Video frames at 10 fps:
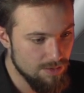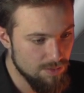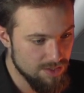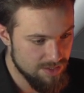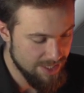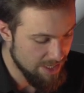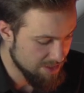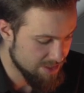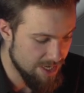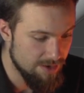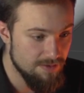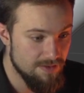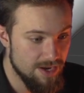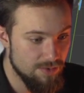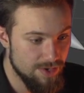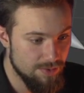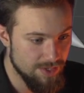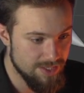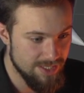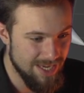we'll scale this down, then we
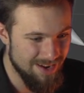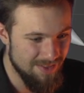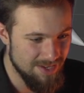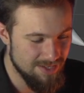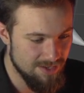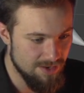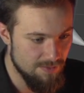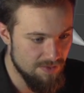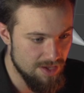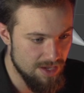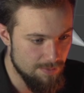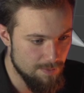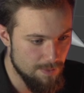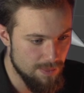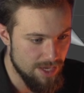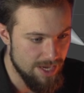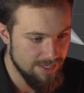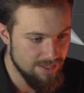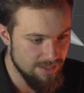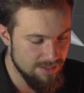will scale this on the
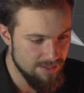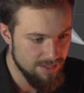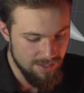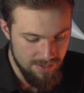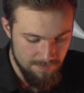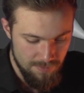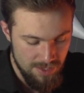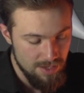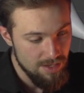x-axis like that.